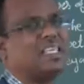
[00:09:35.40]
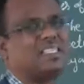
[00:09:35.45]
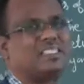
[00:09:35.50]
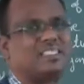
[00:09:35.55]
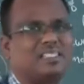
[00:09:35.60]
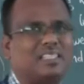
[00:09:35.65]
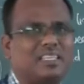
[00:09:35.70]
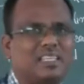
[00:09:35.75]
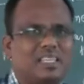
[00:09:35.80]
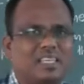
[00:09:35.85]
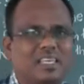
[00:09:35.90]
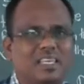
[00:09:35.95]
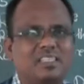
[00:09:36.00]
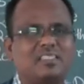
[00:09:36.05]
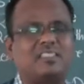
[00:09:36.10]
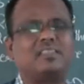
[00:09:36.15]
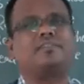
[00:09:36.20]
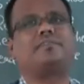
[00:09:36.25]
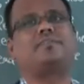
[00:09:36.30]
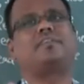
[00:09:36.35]
a
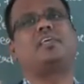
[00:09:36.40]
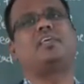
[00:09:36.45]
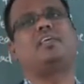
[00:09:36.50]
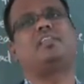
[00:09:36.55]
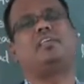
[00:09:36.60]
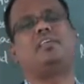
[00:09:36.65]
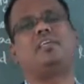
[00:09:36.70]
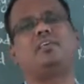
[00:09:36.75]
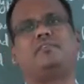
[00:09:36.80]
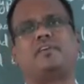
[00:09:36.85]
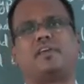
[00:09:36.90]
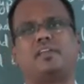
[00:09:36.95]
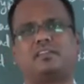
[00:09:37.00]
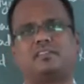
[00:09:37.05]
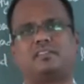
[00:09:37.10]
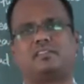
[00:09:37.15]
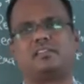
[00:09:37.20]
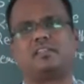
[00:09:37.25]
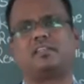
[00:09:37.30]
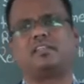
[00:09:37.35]
series of
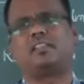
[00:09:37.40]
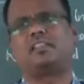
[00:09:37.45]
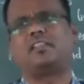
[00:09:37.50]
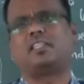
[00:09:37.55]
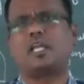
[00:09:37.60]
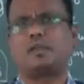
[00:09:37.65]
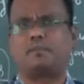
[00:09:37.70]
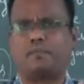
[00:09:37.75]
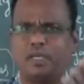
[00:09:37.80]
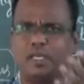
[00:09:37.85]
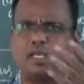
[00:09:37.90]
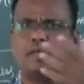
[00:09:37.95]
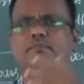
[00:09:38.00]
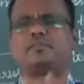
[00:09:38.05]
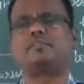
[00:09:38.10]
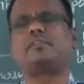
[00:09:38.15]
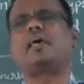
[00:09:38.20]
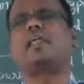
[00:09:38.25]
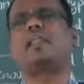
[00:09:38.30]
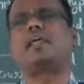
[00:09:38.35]
events, that
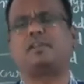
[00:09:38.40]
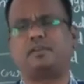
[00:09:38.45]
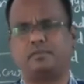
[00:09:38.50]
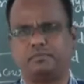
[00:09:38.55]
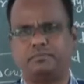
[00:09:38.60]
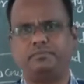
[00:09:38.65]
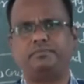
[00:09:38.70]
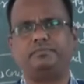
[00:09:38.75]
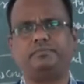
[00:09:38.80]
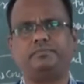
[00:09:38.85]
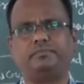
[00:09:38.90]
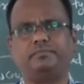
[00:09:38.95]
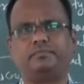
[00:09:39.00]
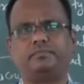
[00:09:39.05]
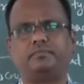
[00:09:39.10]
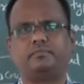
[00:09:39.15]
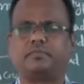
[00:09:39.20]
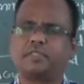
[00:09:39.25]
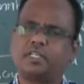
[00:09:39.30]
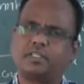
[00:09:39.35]
becomes narrative.
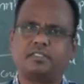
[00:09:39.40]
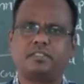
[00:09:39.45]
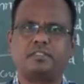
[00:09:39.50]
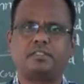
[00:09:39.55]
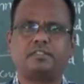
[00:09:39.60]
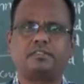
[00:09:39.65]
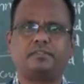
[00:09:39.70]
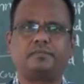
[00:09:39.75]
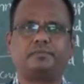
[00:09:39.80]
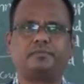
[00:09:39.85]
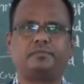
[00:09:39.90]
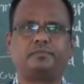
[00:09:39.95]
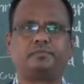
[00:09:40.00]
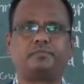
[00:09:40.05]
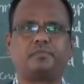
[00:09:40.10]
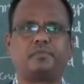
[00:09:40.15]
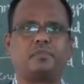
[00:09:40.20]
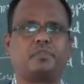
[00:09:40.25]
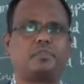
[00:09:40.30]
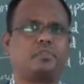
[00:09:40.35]
That's it.
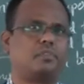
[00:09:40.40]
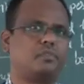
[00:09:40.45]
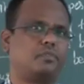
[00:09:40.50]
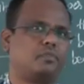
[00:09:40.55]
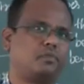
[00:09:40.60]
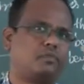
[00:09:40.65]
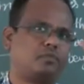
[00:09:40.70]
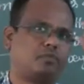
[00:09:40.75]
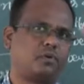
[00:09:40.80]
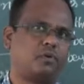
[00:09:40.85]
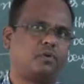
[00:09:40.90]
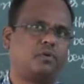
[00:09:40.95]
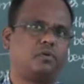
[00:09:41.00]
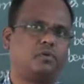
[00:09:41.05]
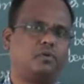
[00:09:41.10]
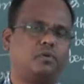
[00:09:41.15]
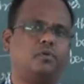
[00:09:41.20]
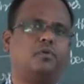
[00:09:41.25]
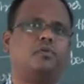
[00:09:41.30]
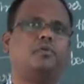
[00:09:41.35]

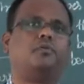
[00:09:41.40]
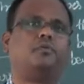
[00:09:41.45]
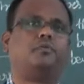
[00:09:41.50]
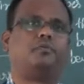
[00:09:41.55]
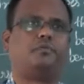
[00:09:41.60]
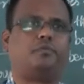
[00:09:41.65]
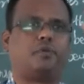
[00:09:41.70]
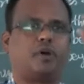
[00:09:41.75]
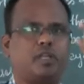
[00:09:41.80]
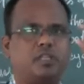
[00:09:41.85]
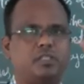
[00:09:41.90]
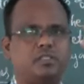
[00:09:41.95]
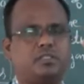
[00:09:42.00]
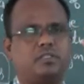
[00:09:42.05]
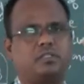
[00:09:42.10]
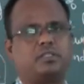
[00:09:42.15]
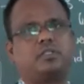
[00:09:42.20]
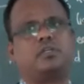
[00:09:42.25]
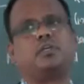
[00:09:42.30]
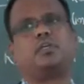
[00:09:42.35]
So
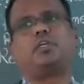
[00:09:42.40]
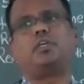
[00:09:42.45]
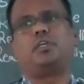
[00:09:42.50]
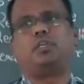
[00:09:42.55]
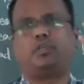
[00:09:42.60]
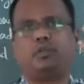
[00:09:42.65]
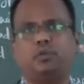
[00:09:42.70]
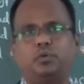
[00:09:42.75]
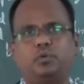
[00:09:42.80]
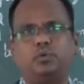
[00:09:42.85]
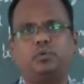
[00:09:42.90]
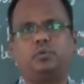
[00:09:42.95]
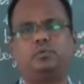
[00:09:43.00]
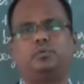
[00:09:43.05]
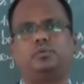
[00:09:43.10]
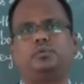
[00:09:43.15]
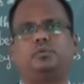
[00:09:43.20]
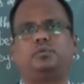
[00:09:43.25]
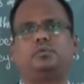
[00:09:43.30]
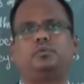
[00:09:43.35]
once
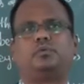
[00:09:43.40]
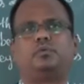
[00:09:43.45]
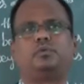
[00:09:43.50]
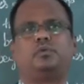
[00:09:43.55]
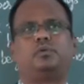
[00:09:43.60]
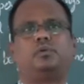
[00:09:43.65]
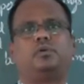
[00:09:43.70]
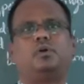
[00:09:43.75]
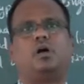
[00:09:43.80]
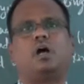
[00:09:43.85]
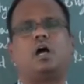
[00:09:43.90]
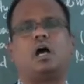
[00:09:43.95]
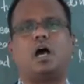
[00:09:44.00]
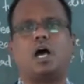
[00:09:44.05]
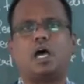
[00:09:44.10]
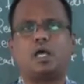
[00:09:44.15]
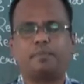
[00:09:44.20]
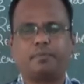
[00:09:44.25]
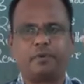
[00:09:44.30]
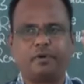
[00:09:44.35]
you
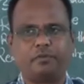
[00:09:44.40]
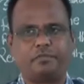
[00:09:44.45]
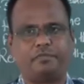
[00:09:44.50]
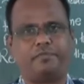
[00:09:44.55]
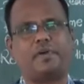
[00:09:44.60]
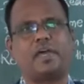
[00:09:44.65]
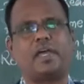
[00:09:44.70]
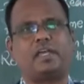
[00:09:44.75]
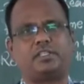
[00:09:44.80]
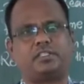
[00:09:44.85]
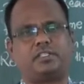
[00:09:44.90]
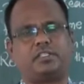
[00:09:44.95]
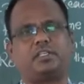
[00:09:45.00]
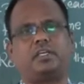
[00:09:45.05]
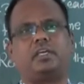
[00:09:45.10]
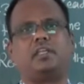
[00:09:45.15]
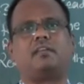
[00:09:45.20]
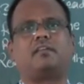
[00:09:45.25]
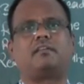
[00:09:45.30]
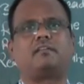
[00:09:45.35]
are perfect
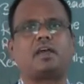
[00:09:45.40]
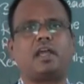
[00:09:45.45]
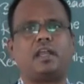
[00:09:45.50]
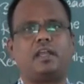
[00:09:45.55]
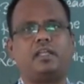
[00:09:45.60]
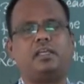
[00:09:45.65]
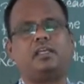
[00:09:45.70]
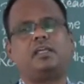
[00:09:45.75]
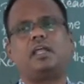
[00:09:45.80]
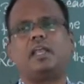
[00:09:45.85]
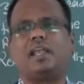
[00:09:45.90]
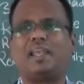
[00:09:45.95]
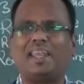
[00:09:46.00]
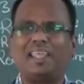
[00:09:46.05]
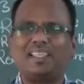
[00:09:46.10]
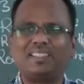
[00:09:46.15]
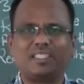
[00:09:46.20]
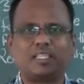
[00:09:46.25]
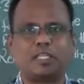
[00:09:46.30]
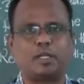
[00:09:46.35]
in writing
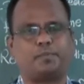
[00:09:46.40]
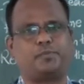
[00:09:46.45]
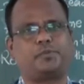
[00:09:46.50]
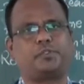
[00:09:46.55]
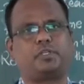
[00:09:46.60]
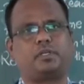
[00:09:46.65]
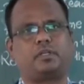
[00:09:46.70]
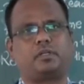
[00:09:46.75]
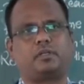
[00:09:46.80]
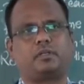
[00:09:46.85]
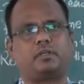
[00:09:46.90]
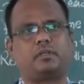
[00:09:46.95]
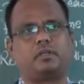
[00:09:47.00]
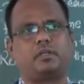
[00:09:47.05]
description,